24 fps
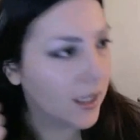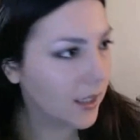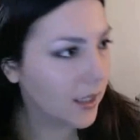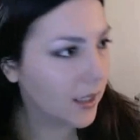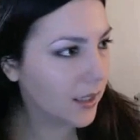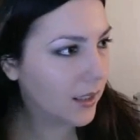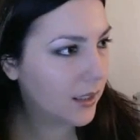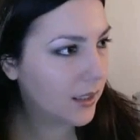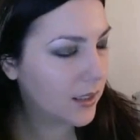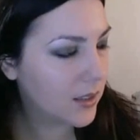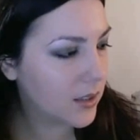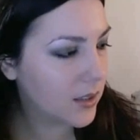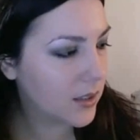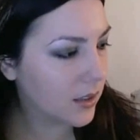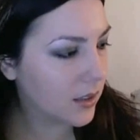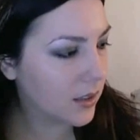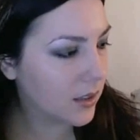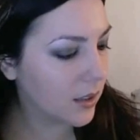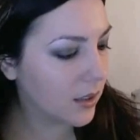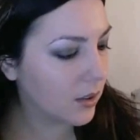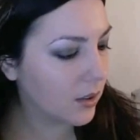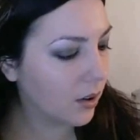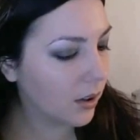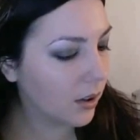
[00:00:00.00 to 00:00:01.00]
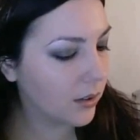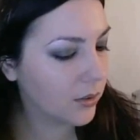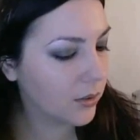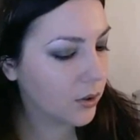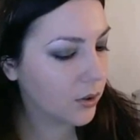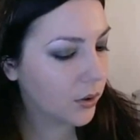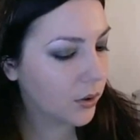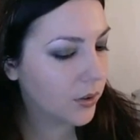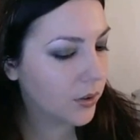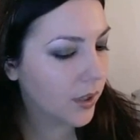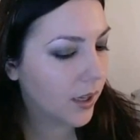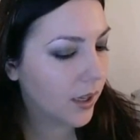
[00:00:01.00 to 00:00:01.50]
and the
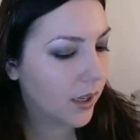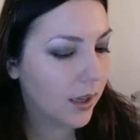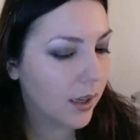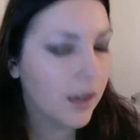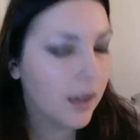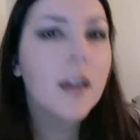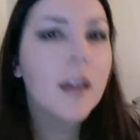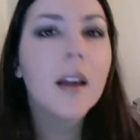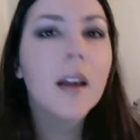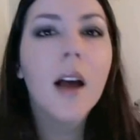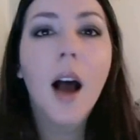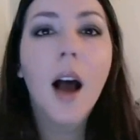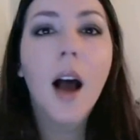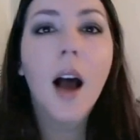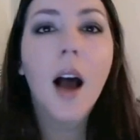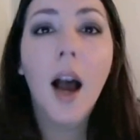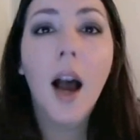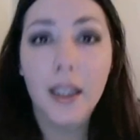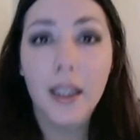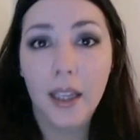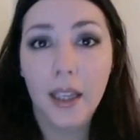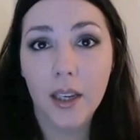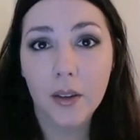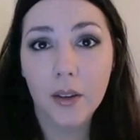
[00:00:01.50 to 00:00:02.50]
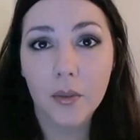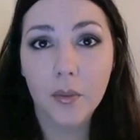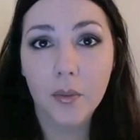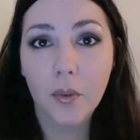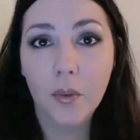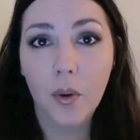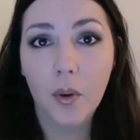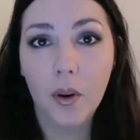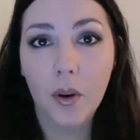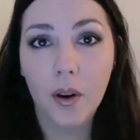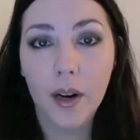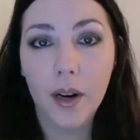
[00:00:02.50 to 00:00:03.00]
Alterna Highlight
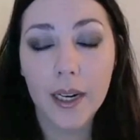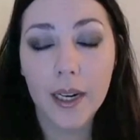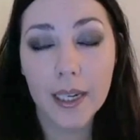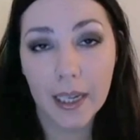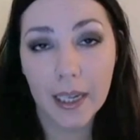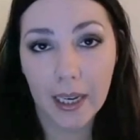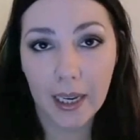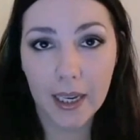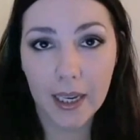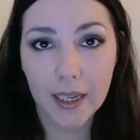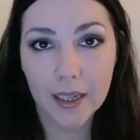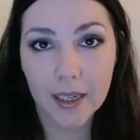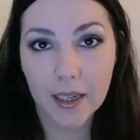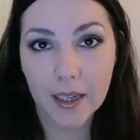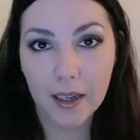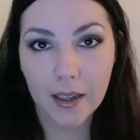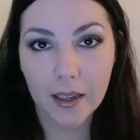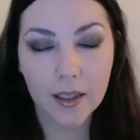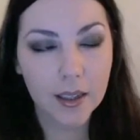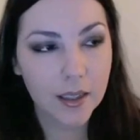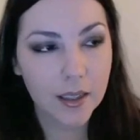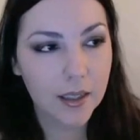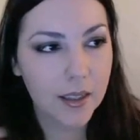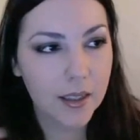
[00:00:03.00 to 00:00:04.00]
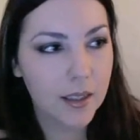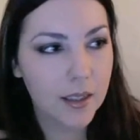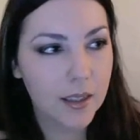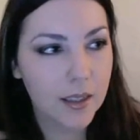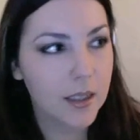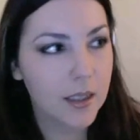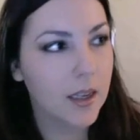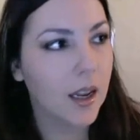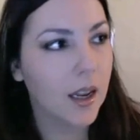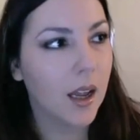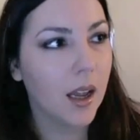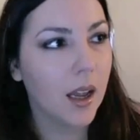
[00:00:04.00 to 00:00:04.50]
for a Night
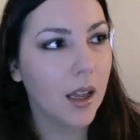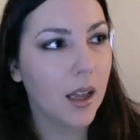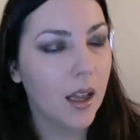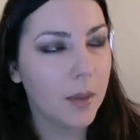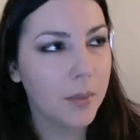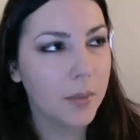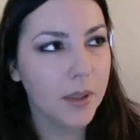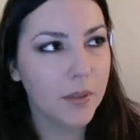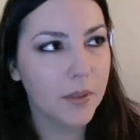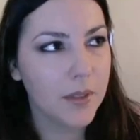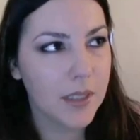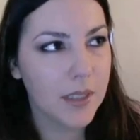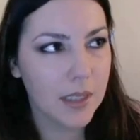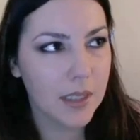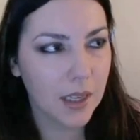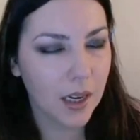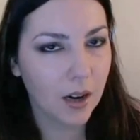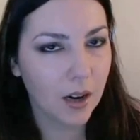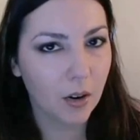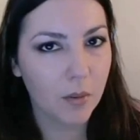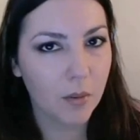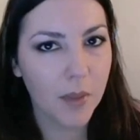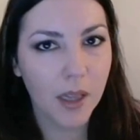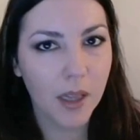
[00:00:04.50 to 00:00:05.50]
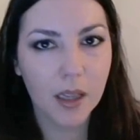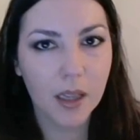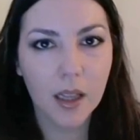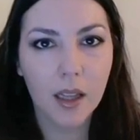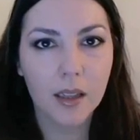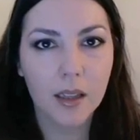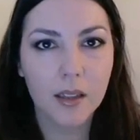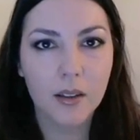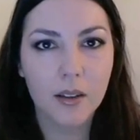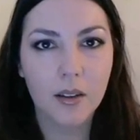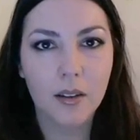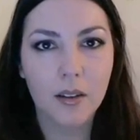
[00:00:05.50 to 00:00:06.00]
in, I believe it's the caramel
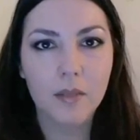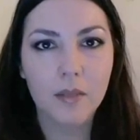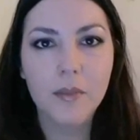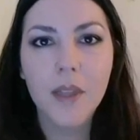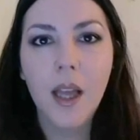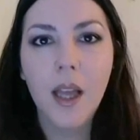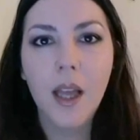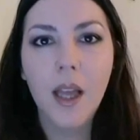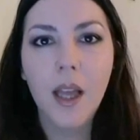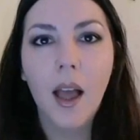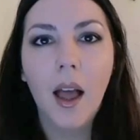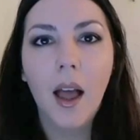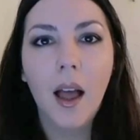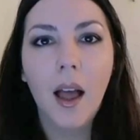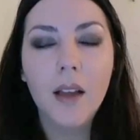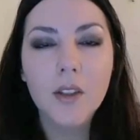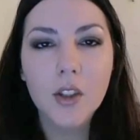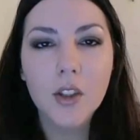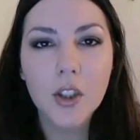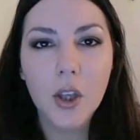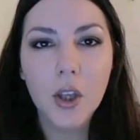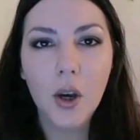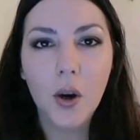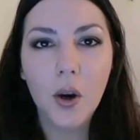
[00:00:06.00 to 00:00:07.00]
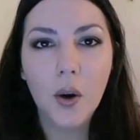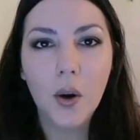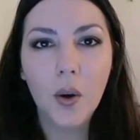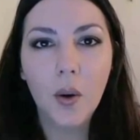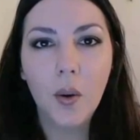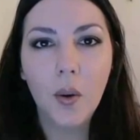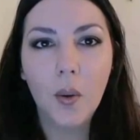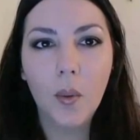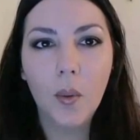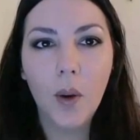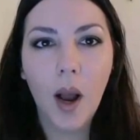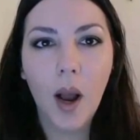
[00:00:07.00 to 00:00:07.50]
color.
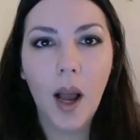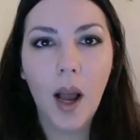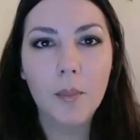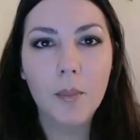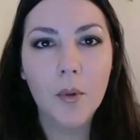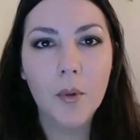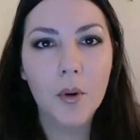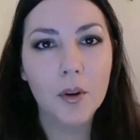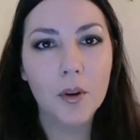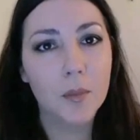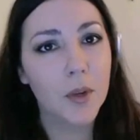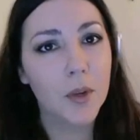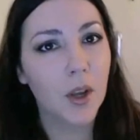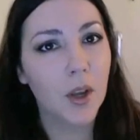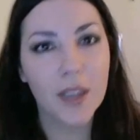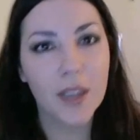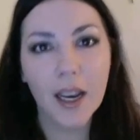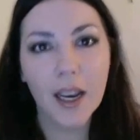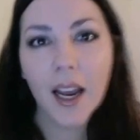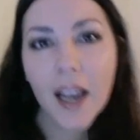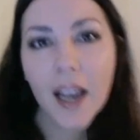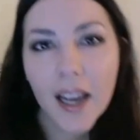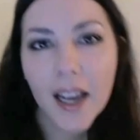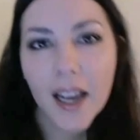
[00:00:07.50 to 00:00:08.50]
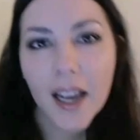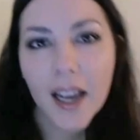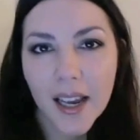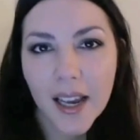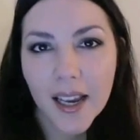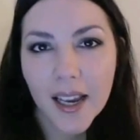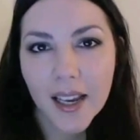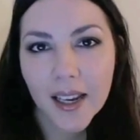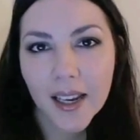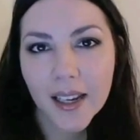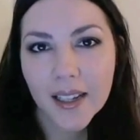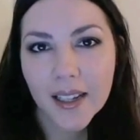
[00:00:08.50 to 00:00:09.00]
So I'm going to be on the
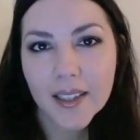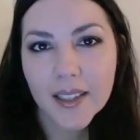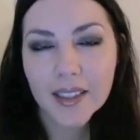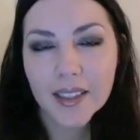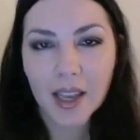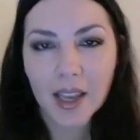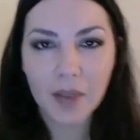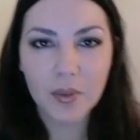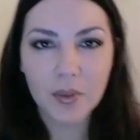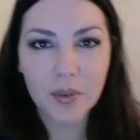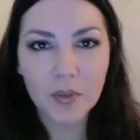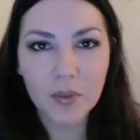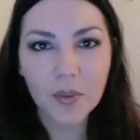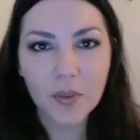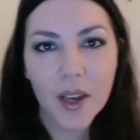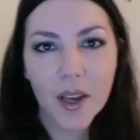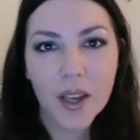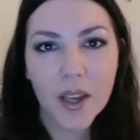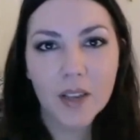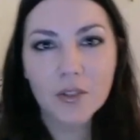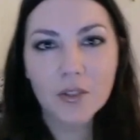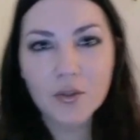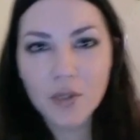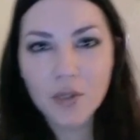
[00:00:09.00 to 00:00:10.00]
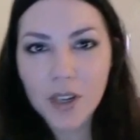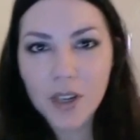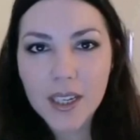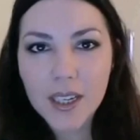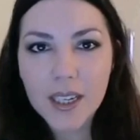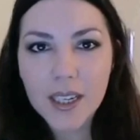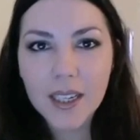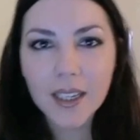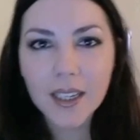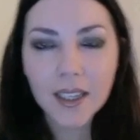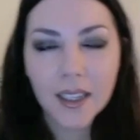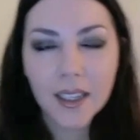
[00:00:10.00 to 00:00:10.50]
ice, having fun,
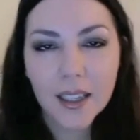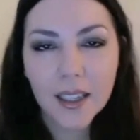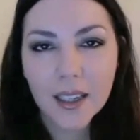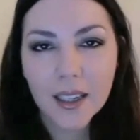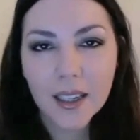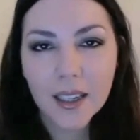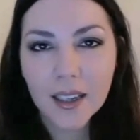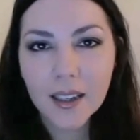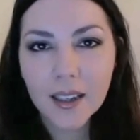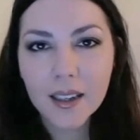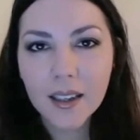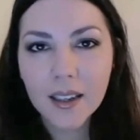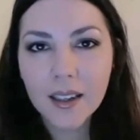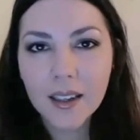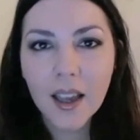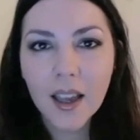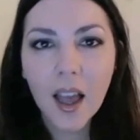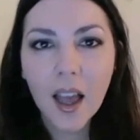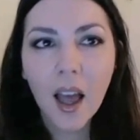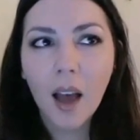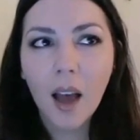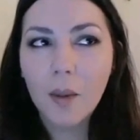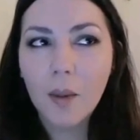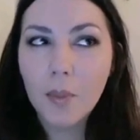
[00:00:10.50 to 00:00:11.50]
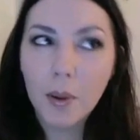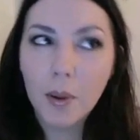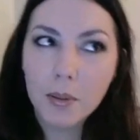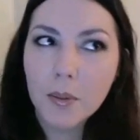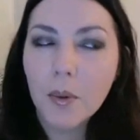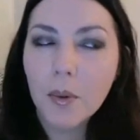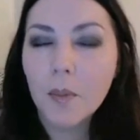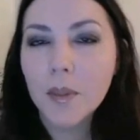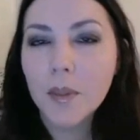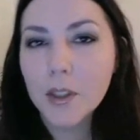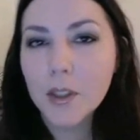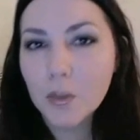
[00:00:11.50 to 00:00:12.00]
drinking, eating.
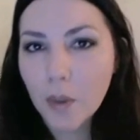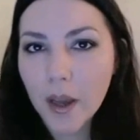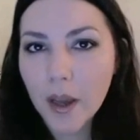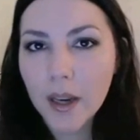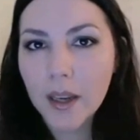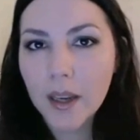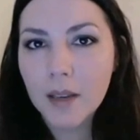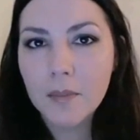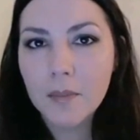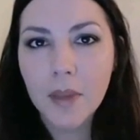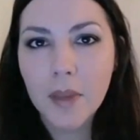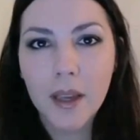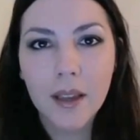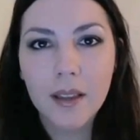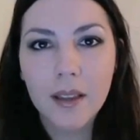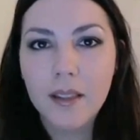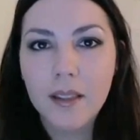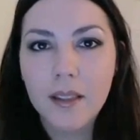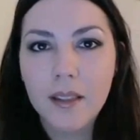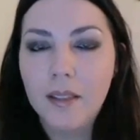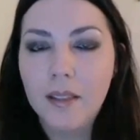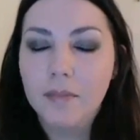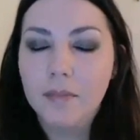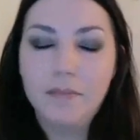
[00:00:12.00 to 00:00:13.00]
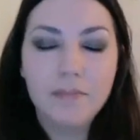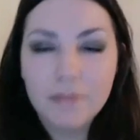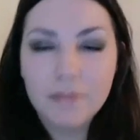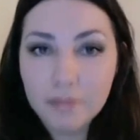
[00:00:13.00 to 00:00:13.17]
Probably won't be sweating, but